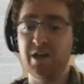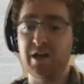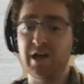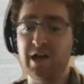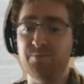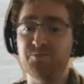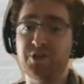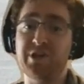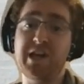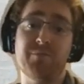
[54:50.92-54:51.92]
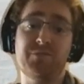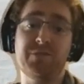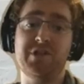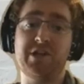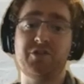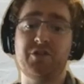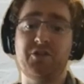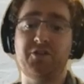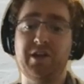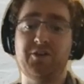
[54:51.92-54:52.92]
So yeah, didn't touch on
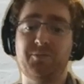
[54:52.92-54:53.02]
those things,